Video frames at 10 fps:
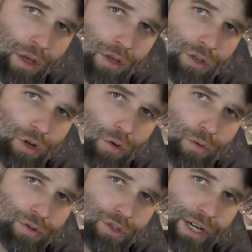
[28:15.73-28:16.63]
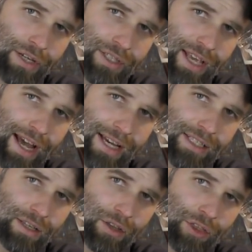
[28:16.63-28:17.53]
So, cheers
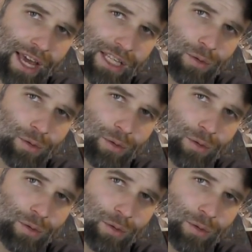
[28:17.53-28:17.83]
guys, thanks